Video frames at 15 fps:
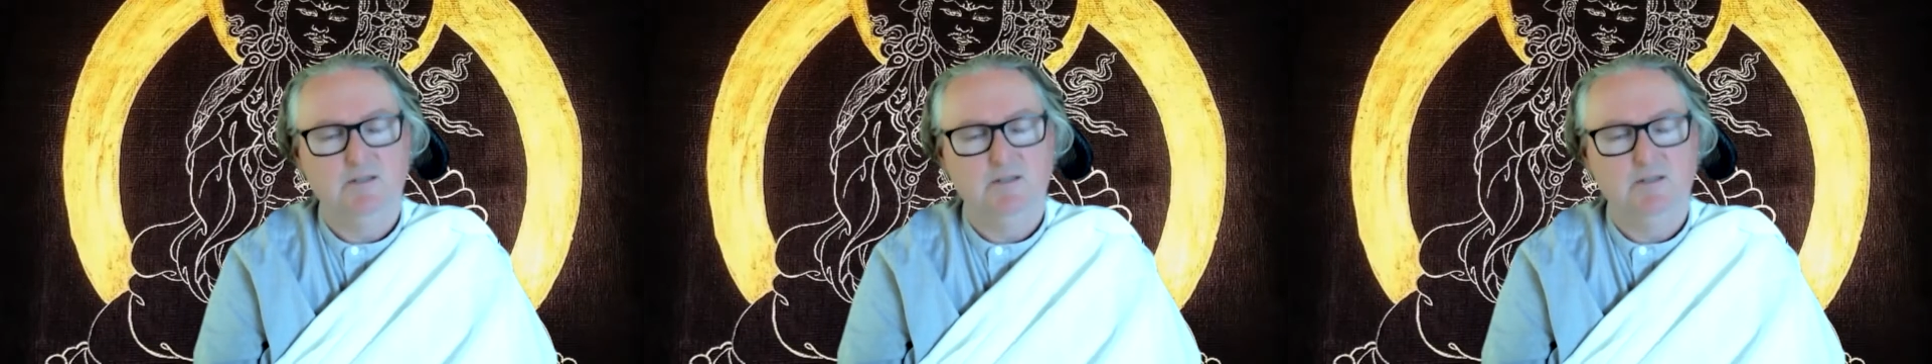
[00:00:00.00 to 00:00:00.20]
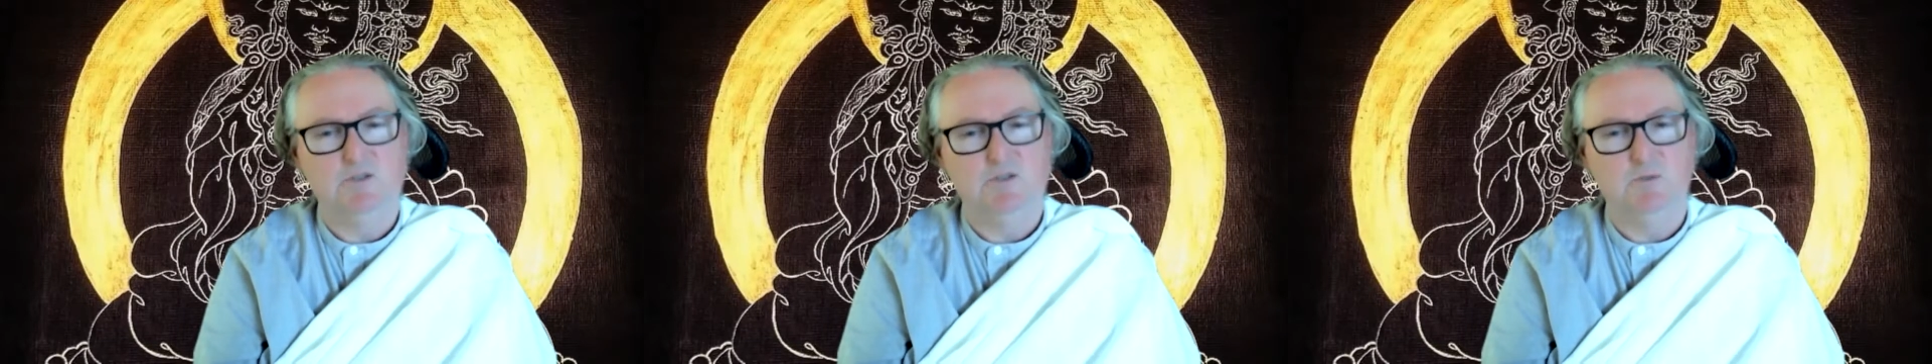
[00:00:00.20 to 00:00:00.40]

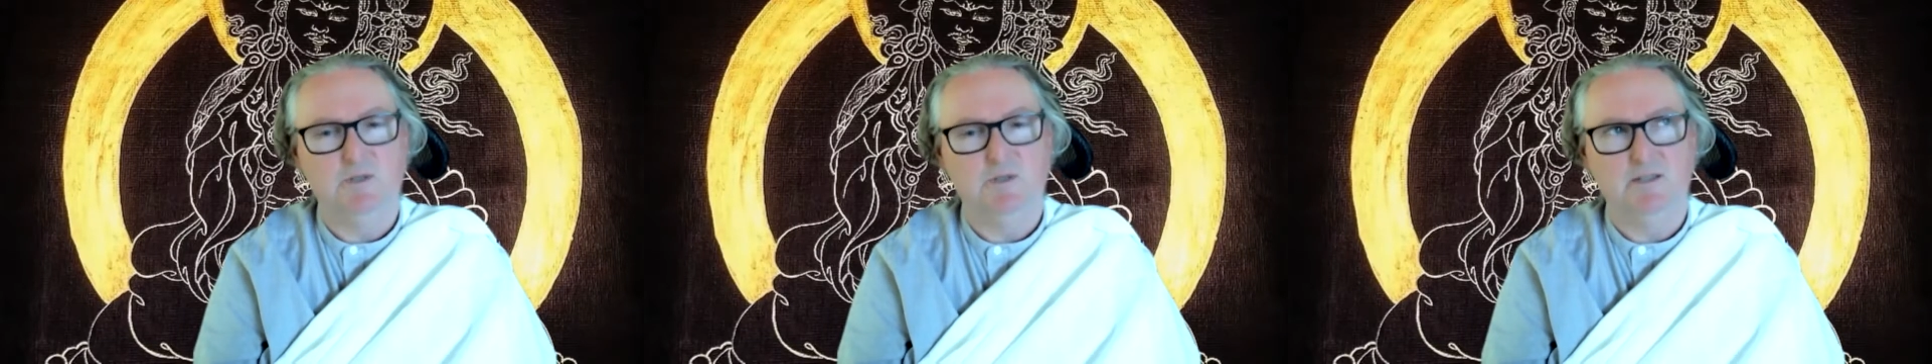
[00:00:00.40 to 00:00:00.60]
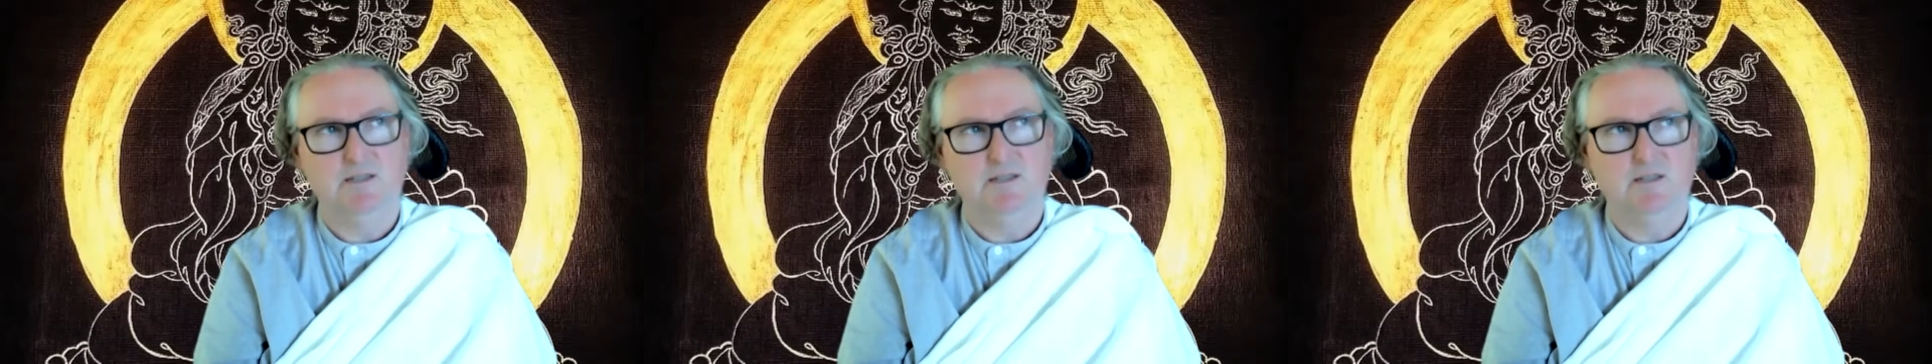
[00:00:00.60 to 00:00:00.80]
which
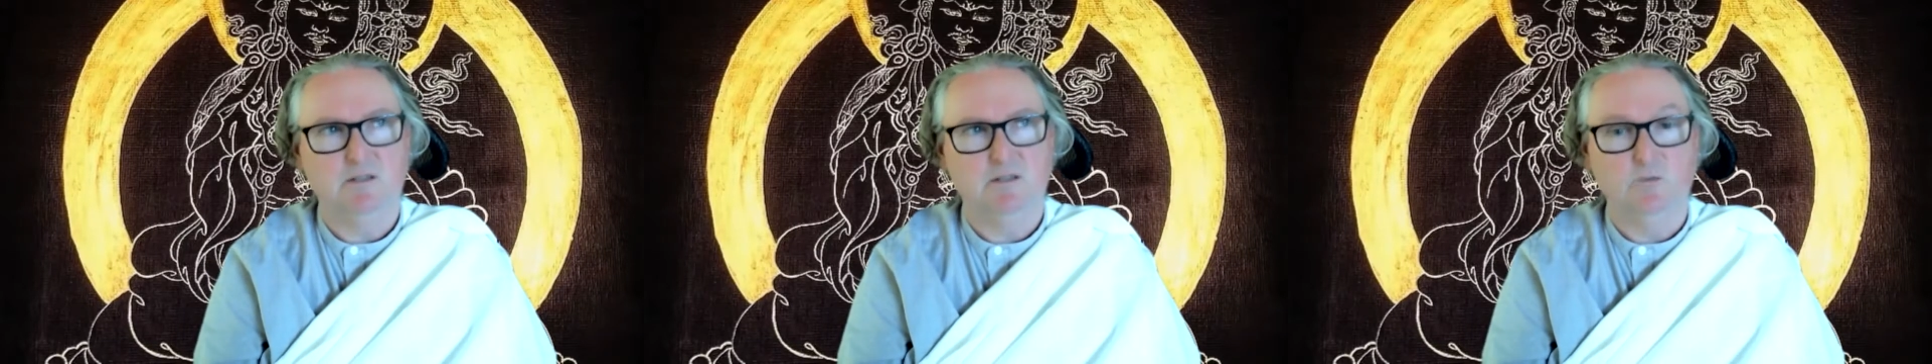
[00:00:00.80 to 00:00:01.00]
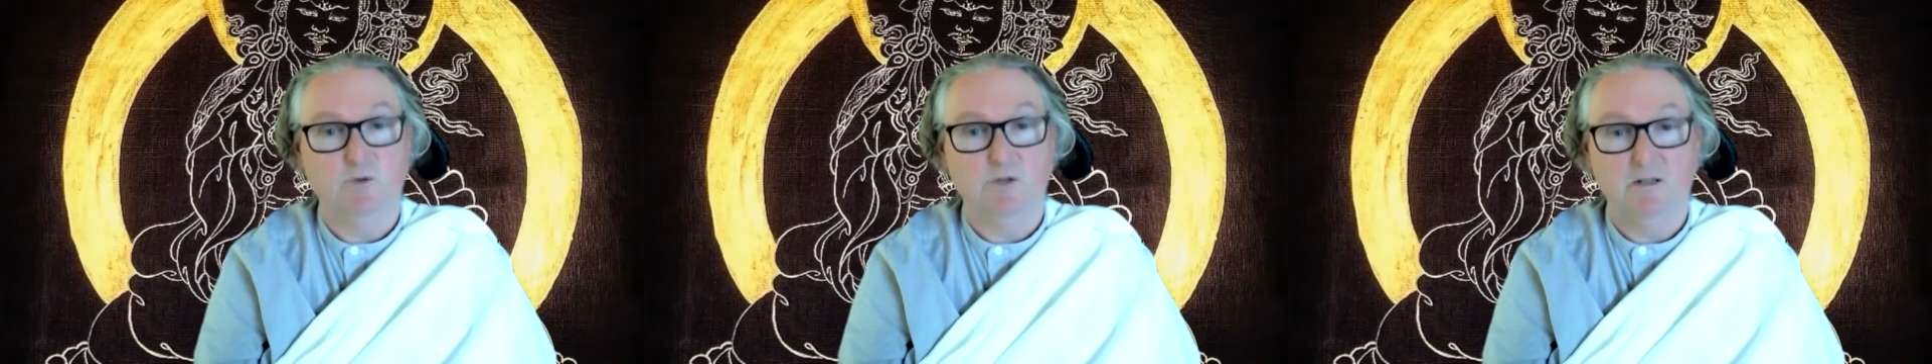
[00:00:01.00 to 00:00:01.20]
means
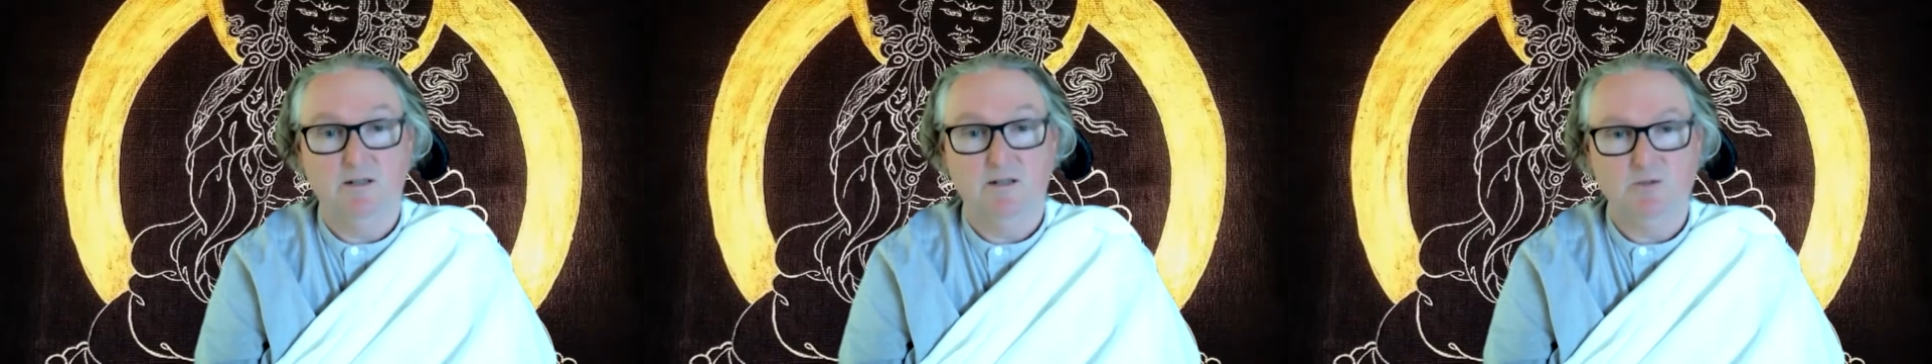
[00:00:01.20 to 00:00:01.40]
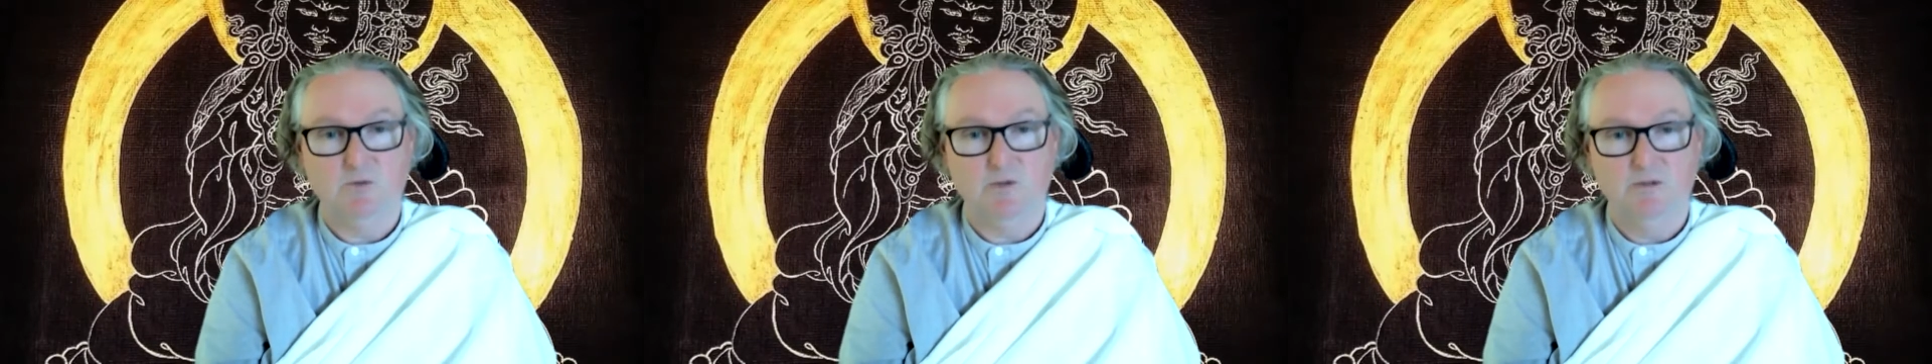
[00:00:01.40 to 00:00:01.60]

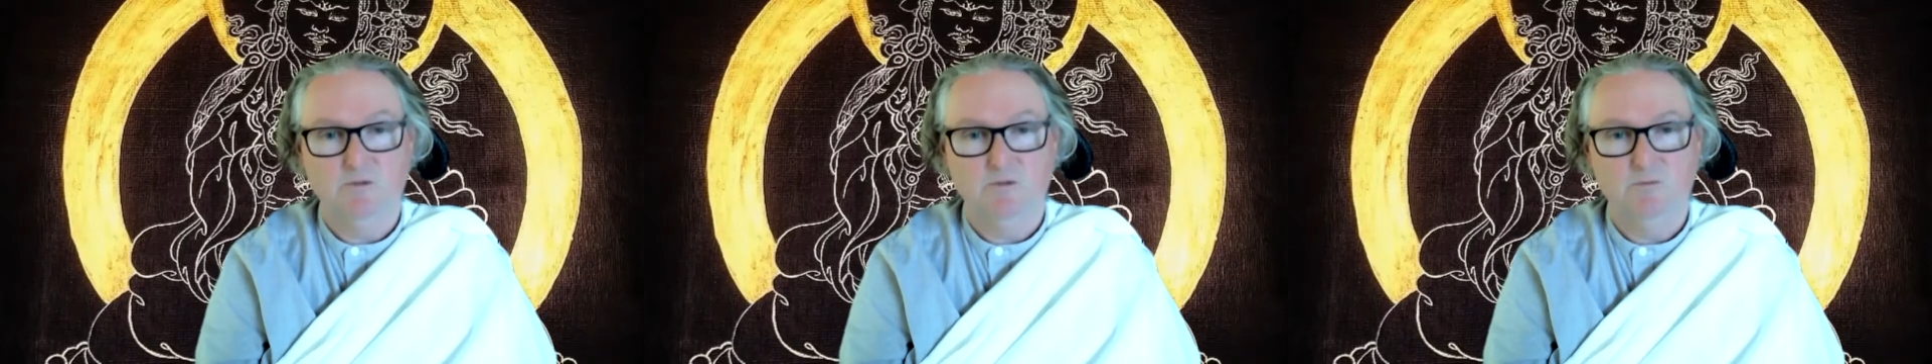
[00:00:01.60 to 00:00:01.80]
realized one,